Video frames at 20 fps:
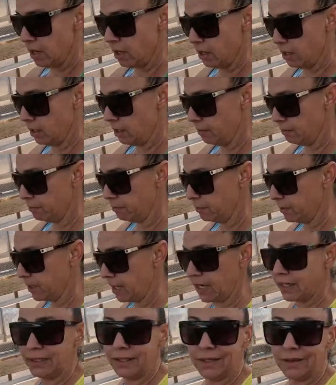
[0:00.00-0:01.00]
But
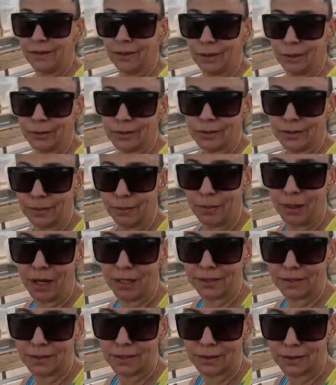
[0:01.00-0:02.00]
I need those
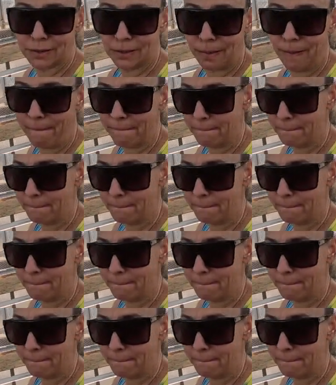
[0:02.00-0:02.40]
boxes